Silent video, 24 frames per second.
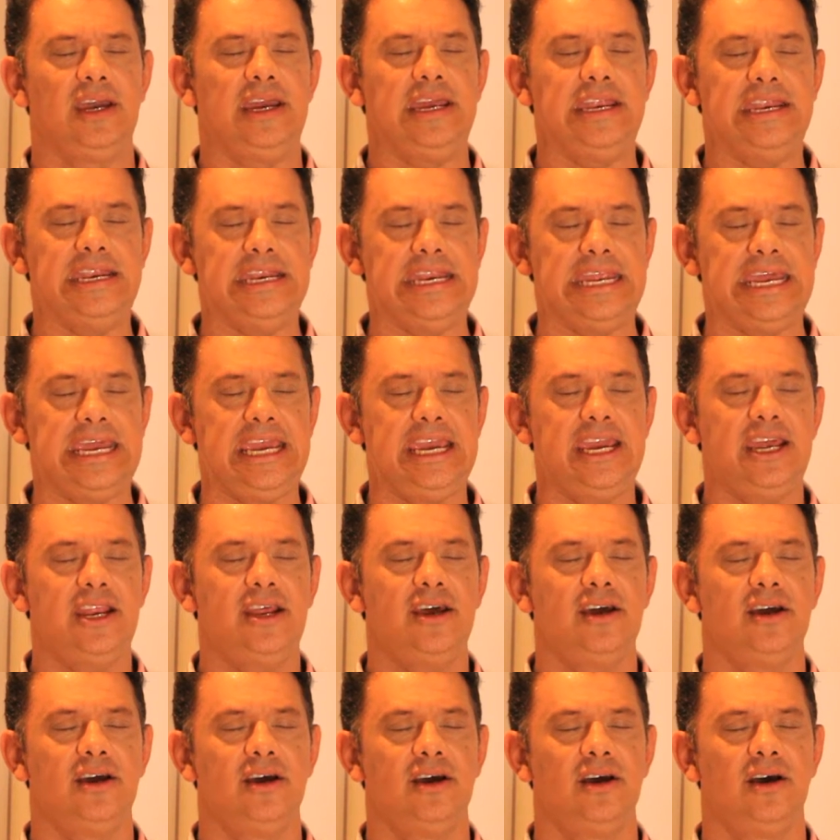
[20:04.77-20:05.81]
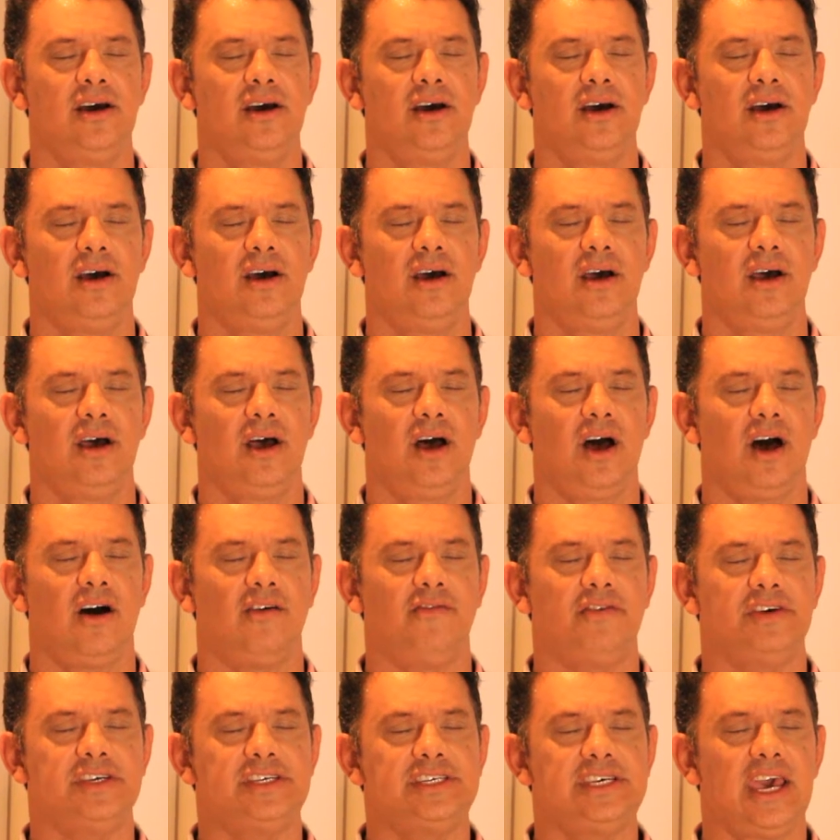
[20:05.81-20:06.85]
in need
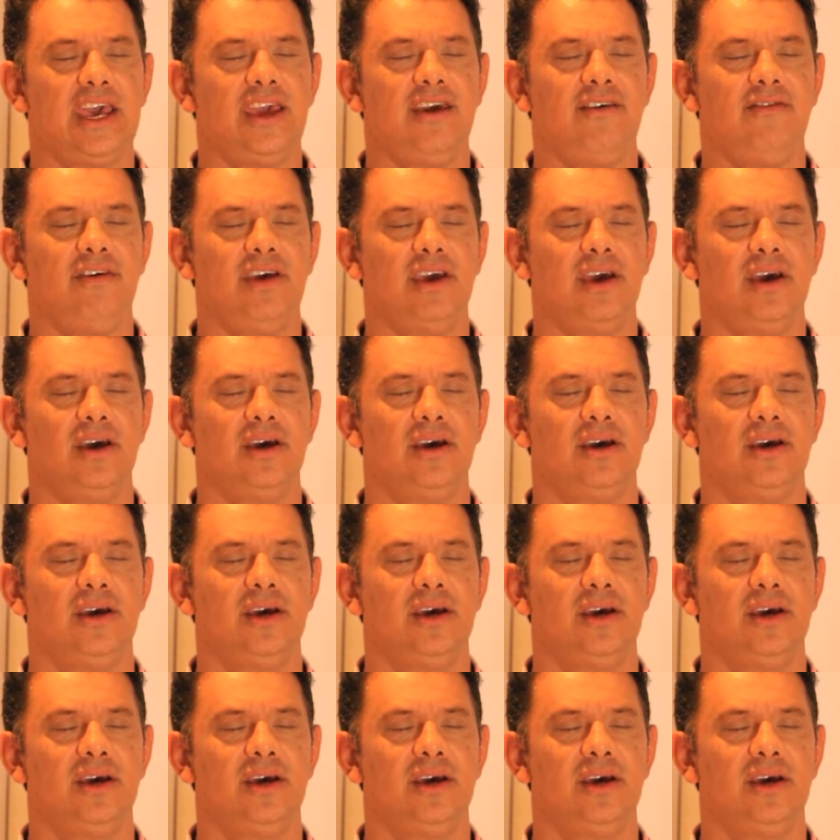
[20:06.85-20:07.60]
of a Savior.